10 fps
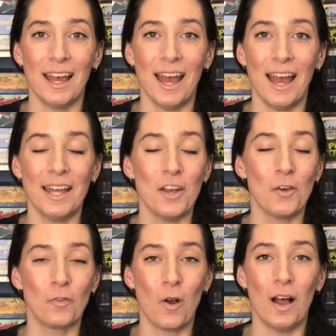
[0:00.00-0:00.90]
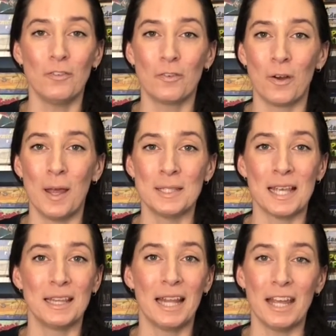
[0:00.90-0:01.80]
And overall, it's a
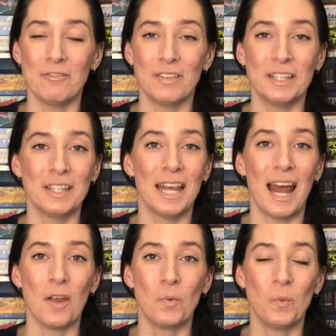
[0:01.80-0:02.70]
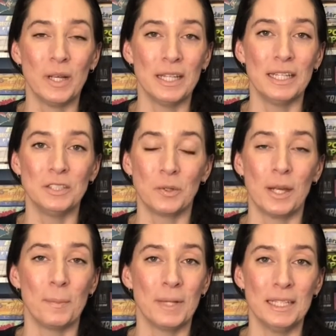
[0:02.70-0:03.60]
light filler that I really enjoy.
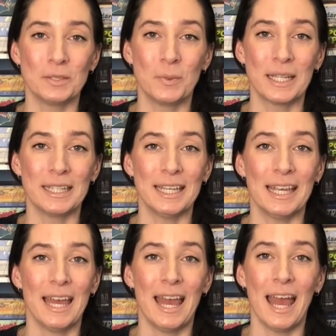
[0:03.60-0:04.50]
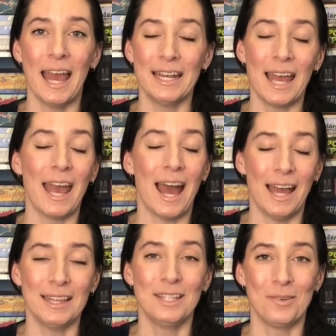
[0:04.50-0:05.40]
It plays quickly, and I
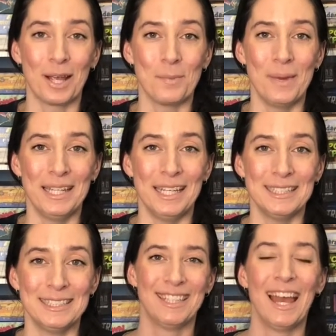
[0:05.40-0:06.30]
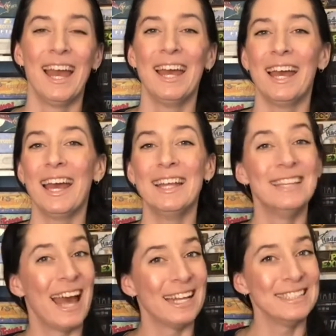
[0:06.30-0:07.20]
highly recommend it. And
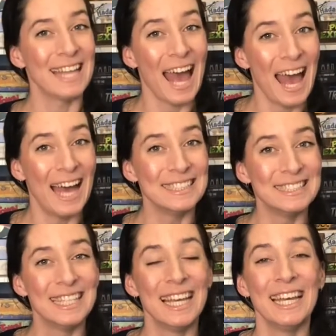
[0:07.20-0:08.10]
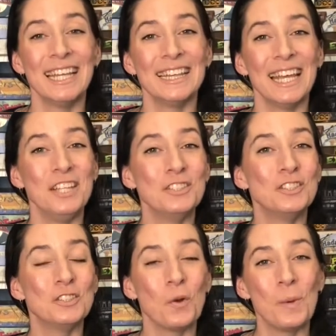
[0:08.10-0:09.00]
that is hats. Thank you
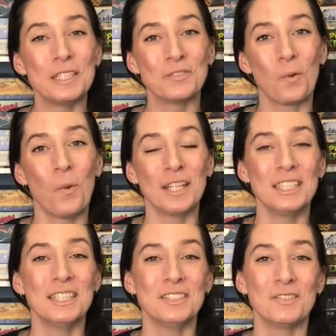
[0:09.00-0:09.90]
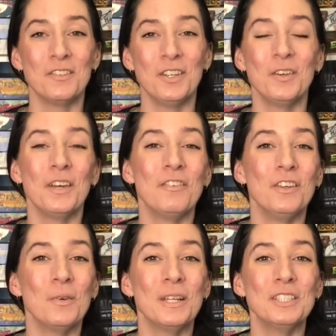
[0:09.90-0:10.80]
so much for watching this review. If
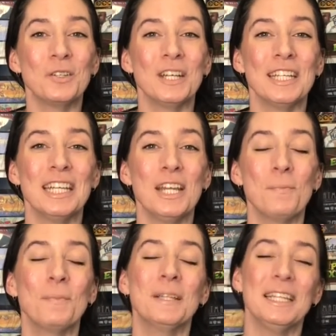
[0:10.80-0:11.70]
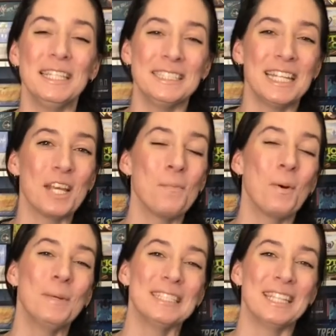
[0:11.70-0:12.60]
you enjoyed it, please take a
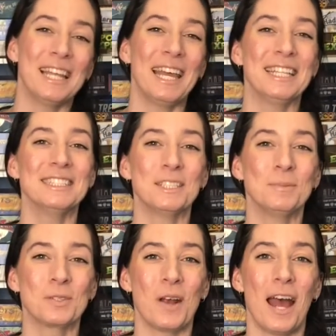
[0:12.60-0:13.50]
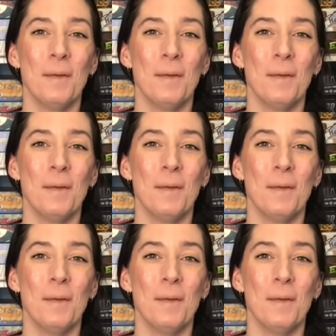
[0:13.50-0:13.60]
moment to like and subscribe.